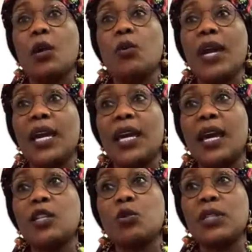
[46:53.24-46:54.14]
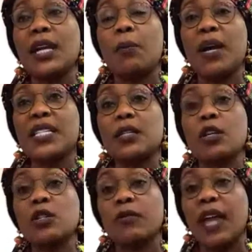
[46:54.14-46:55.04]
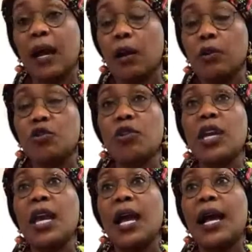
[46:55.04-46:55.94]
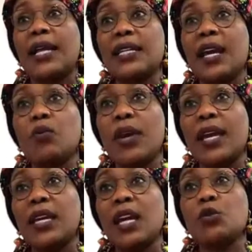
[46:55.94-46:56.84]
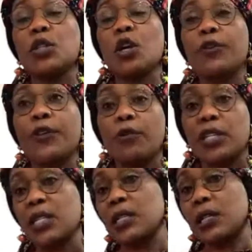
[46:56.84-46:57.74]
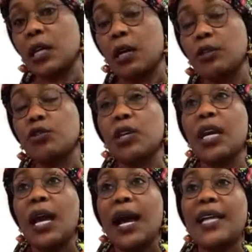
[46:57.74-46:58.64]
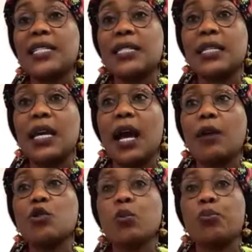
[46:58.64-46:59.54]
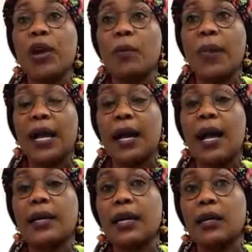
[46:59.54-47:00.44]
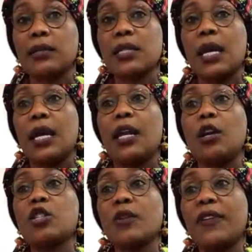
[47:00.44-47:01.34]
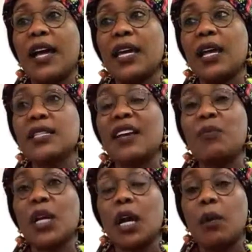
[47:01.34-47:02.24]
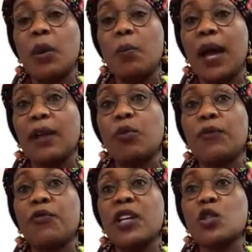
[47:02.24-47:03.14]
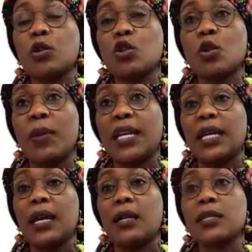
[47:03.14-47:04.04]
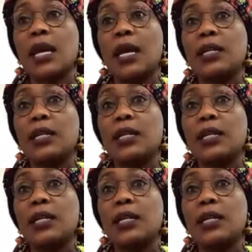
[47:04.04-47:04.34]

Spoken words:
We engage with the ambassadors of that country. And then we engage with the authorities in the country and see how to bring back our girls. A lot of our girls have been coming back. We've rescued so many girls.